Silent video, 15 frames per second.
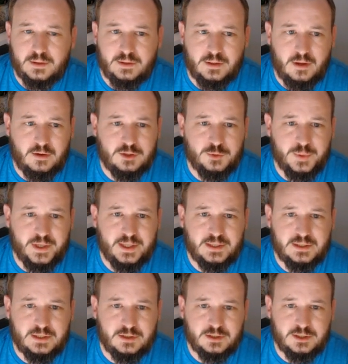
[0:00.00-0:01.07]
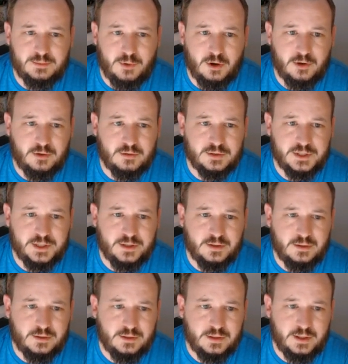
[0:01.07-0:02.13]
knowledge base, there's some articles
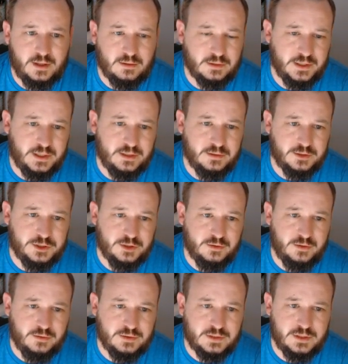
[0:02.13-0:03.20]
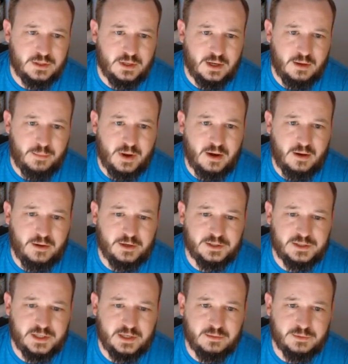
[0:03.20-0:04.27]
here that I'll link in the show notes about
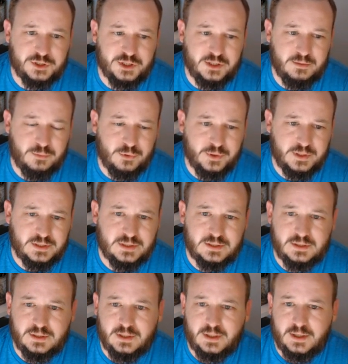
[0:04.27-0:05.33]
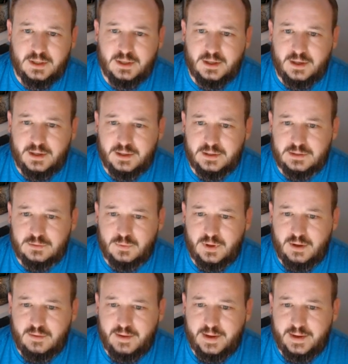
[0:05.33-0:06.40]
understanding machine points as
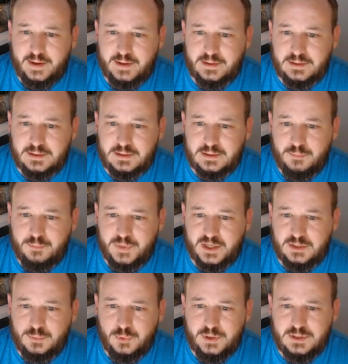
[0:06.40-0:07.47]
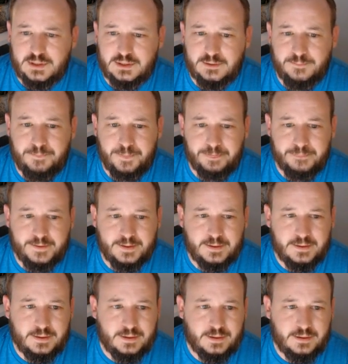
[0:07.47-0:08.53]
well as base points.
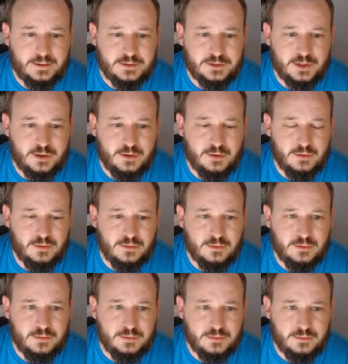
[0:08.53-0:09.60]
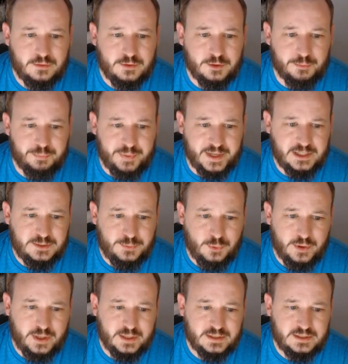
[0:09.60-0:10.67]
So your base
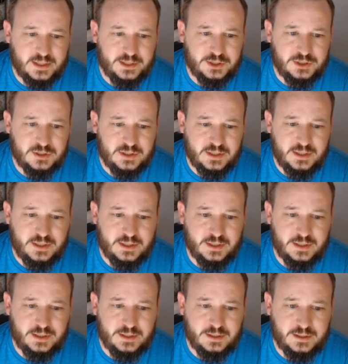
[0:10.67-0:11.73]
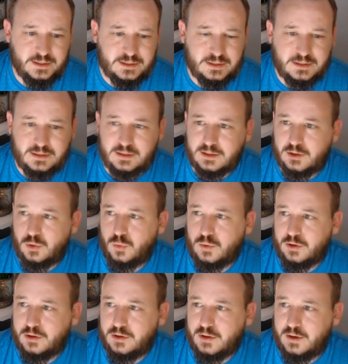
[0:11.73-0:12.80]
point essentially is the
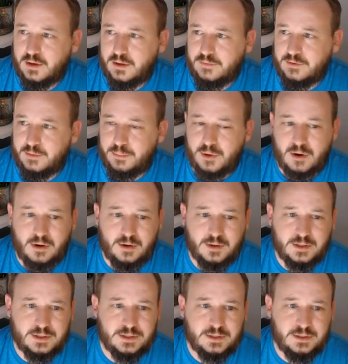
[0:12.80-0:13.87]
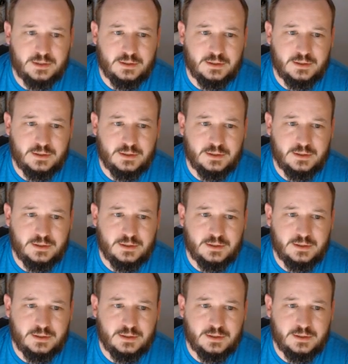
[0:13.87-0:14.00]
corner of the part